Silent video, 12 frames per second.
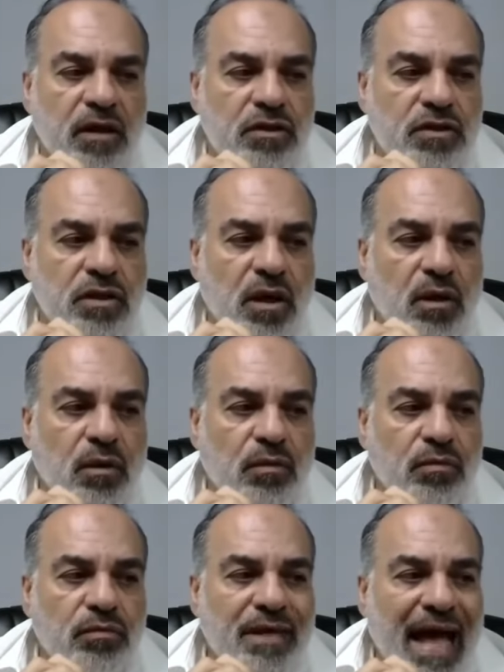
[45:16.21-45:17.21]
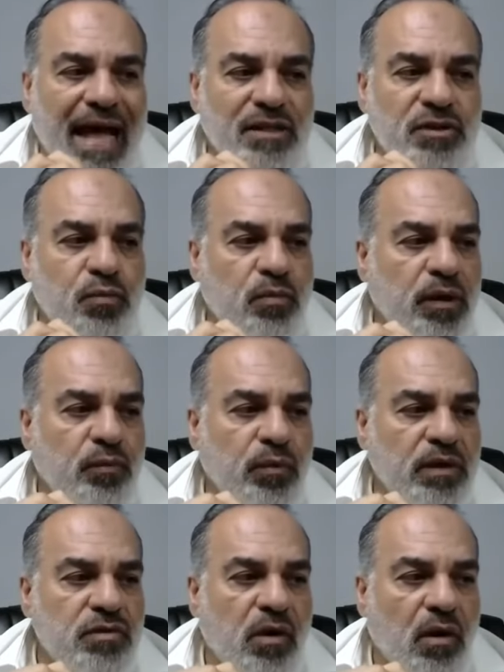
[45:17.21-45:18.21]
So that's when we
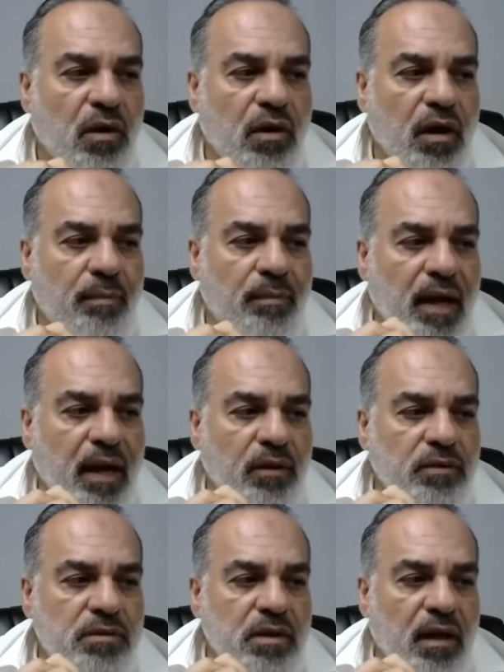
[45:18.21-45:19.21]
talk about